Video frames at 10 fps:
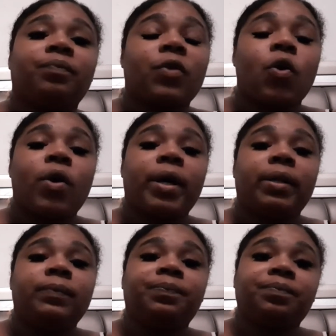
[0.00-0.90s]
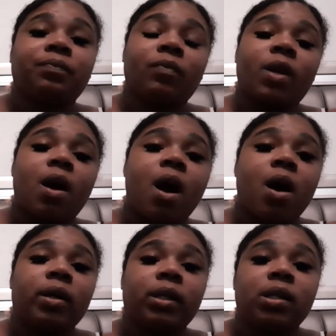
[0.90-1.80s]
on
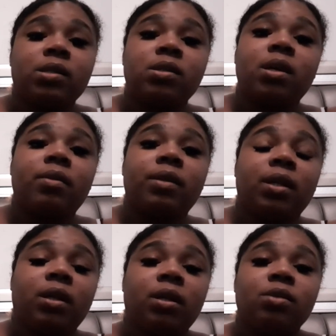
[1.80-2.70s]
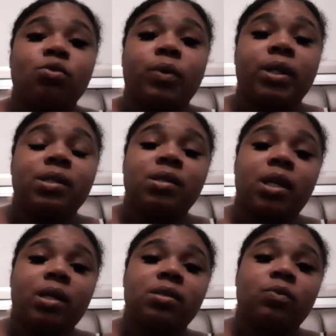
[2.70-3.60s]
August the
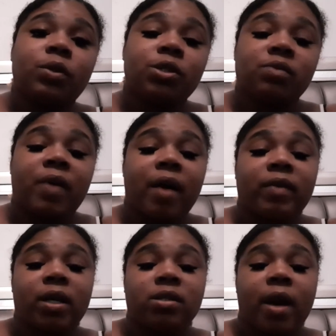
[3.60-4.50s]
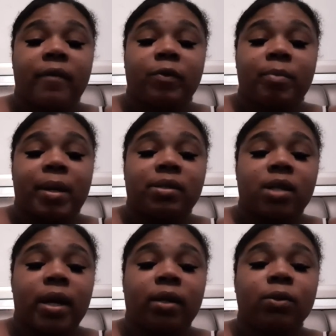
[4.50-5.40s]
26th, which is 5 days after my
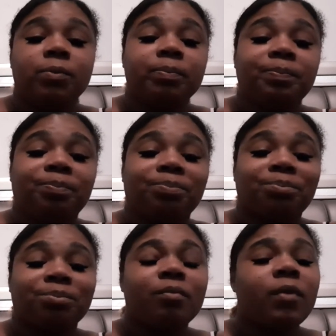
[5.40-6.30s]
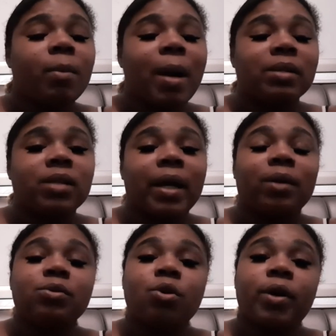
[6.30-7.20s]
cycle. My
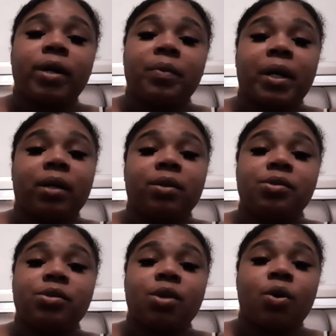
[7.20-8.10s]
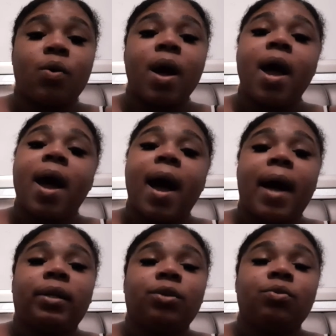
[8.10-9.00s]
cycles are irregular, so
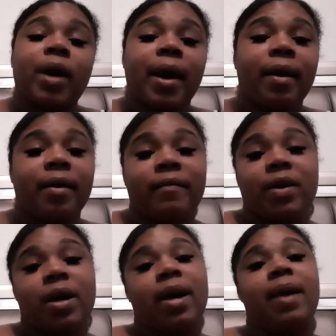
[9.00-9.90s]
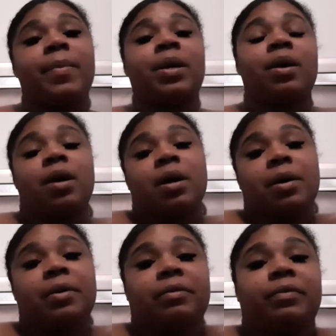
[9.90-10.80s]
I do have a habit
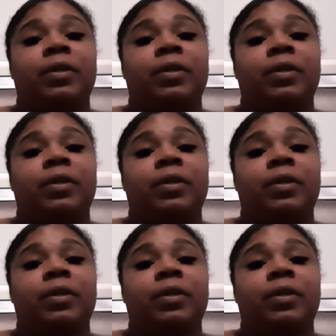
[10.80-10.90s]
of